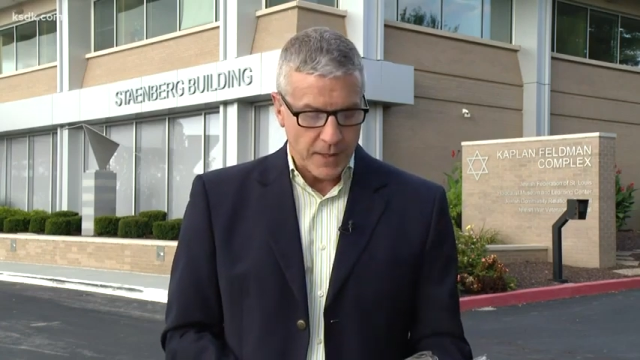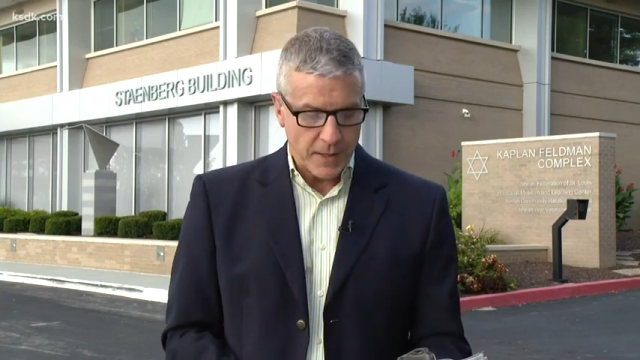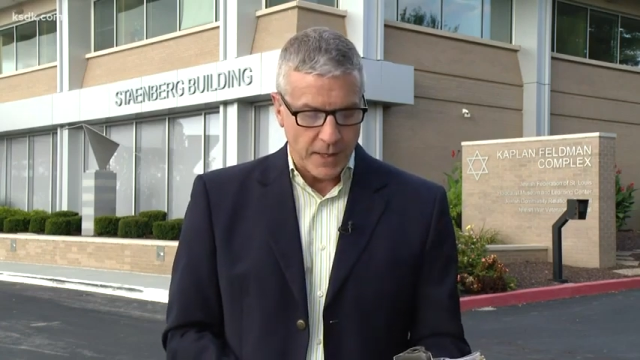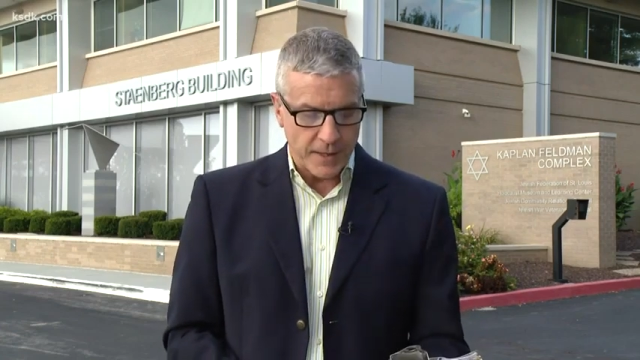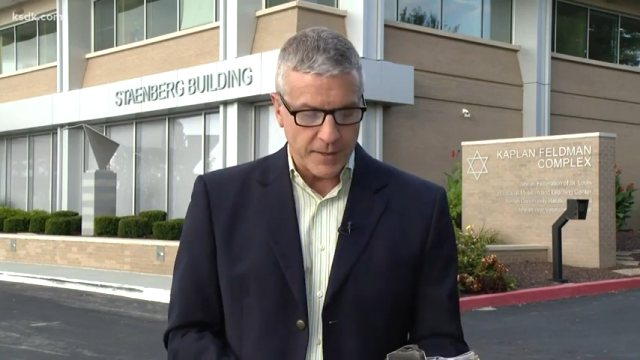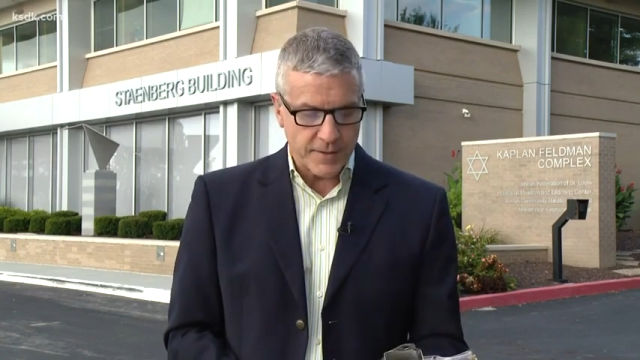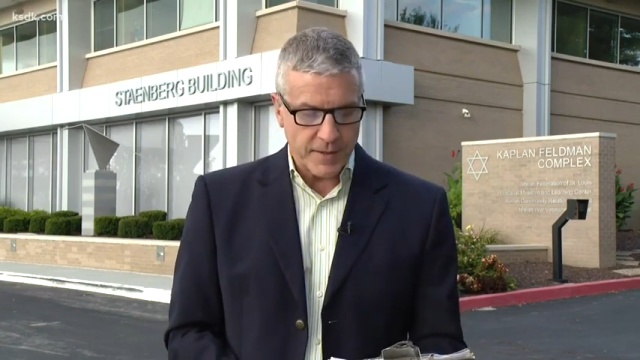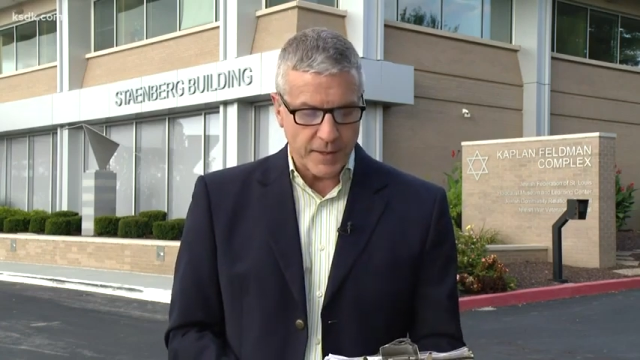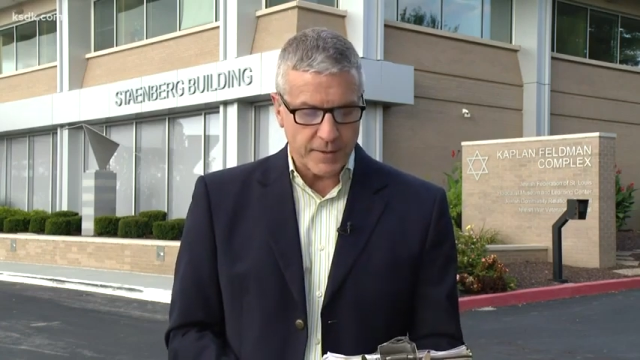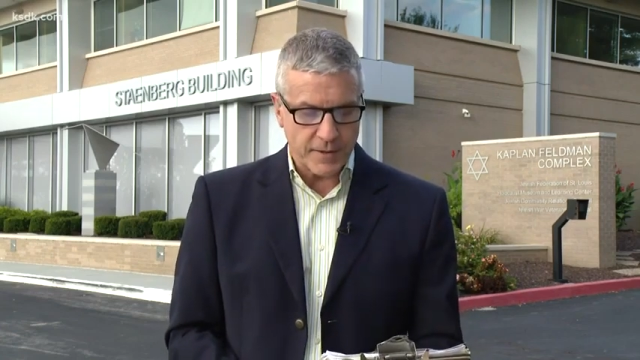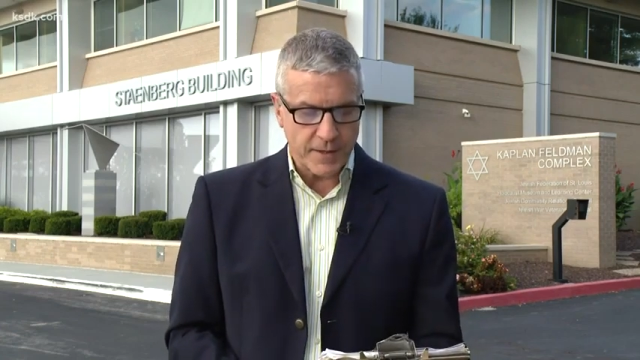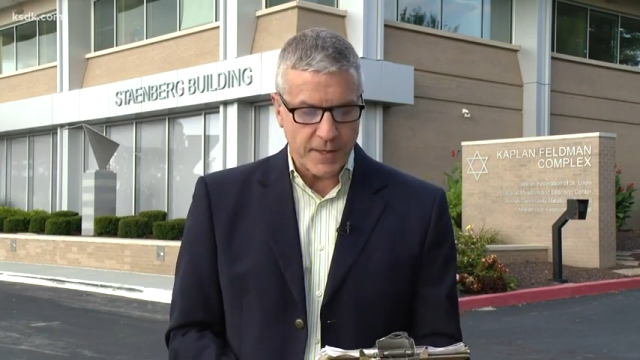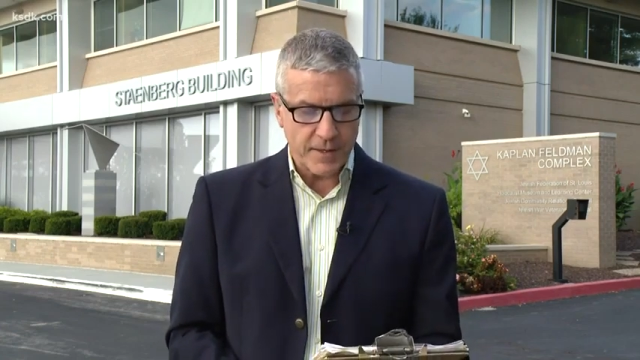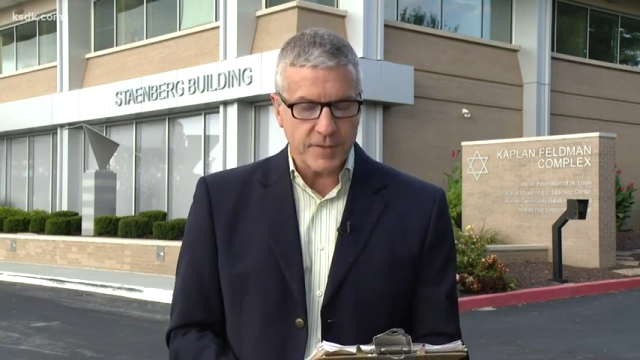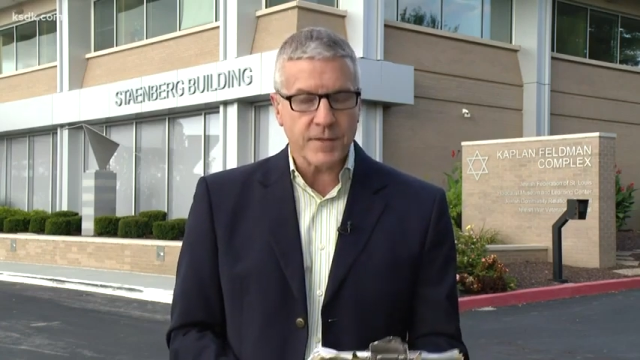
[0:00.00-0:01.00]
And he said
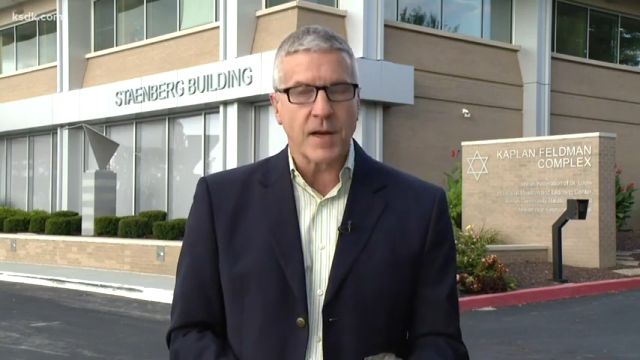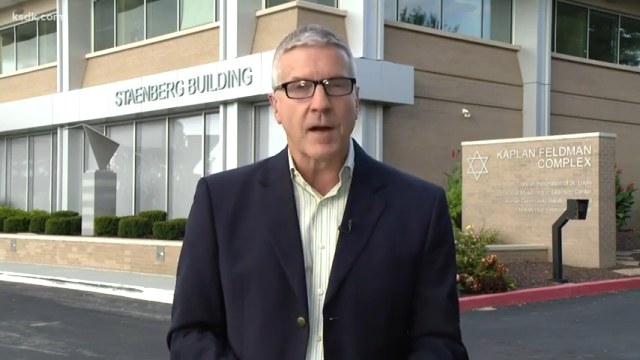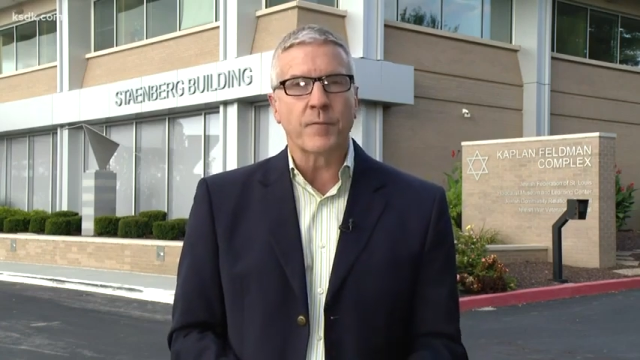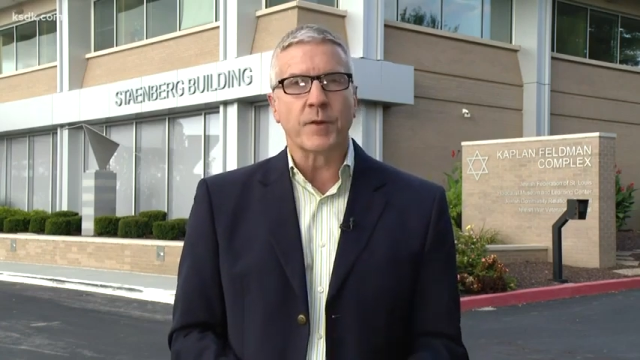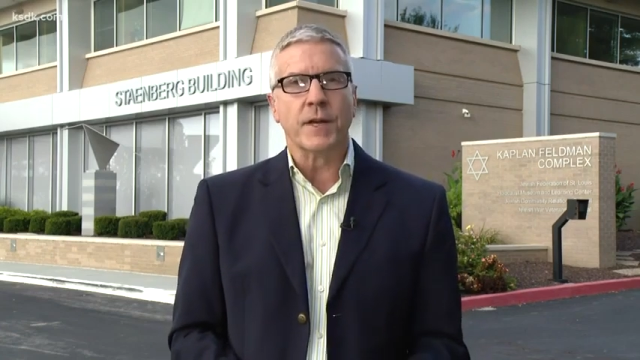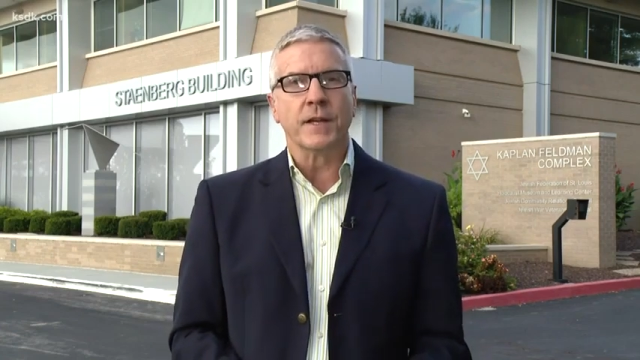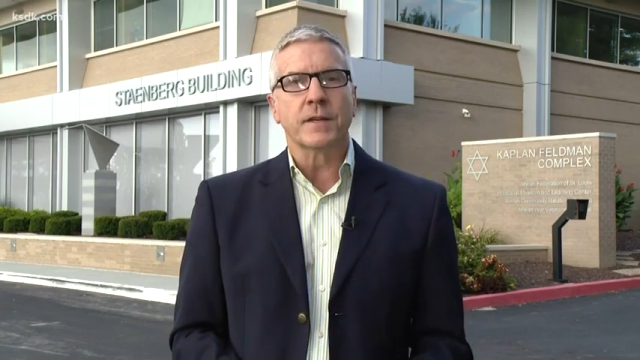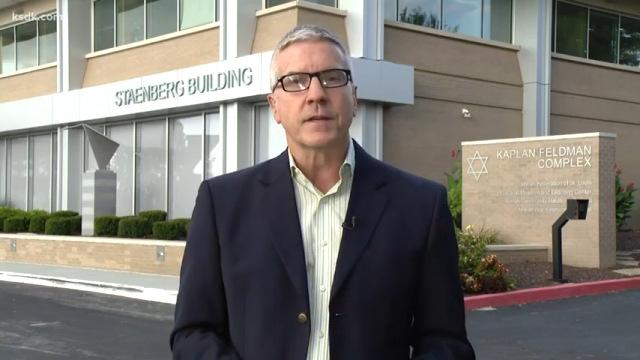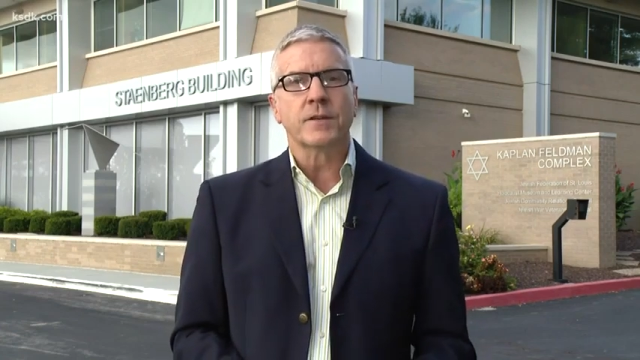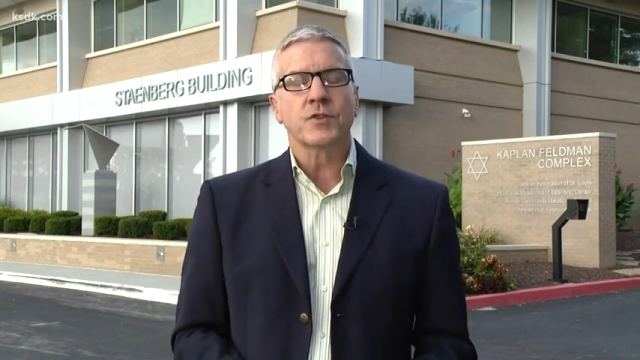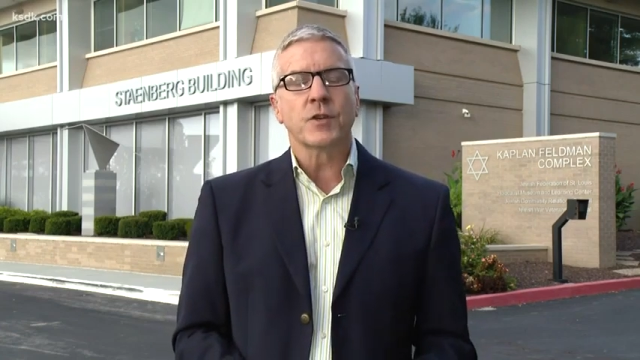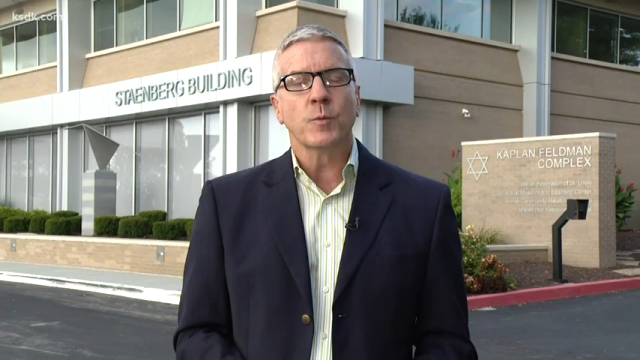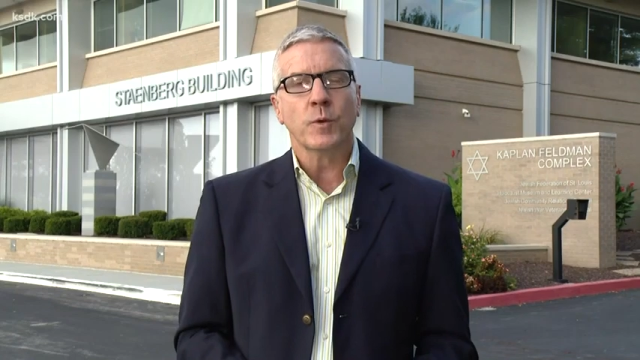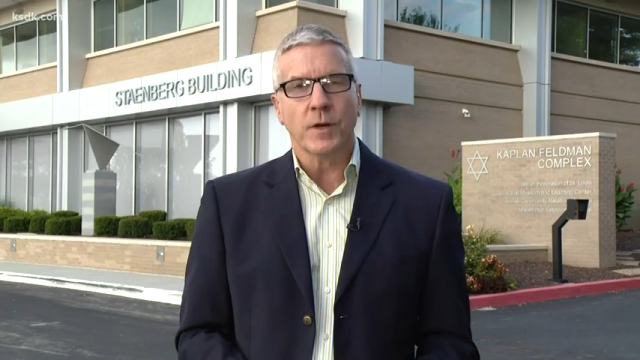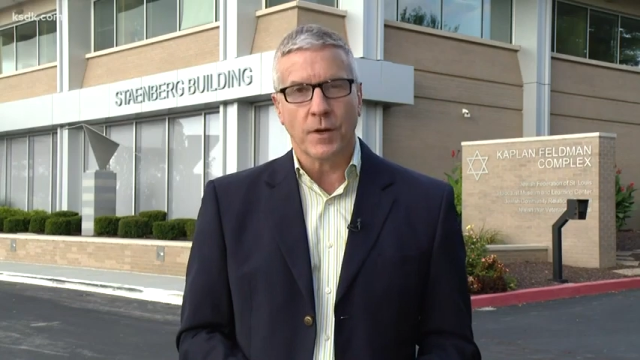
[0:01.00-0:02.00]
that he is confident
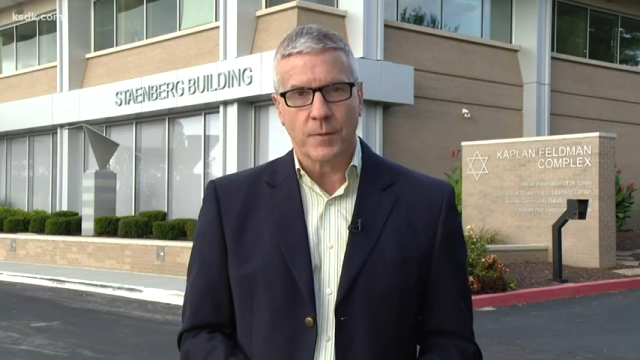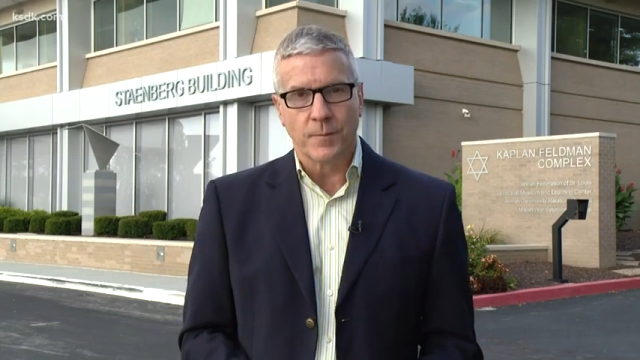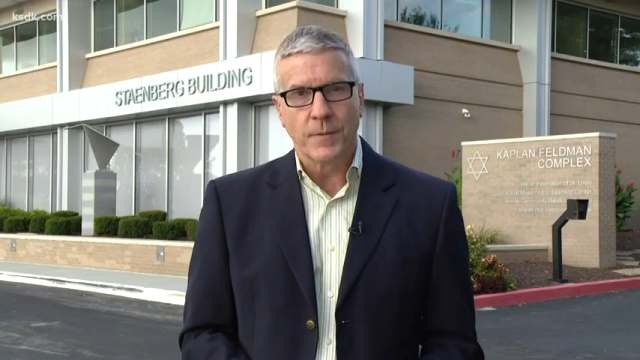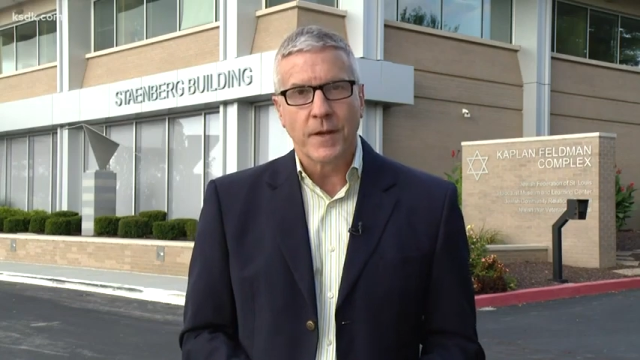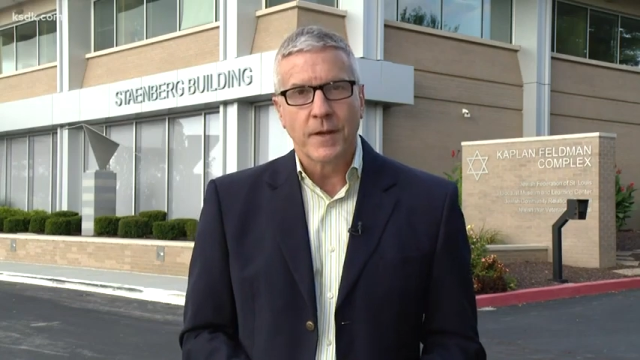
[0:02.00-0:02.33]
she will.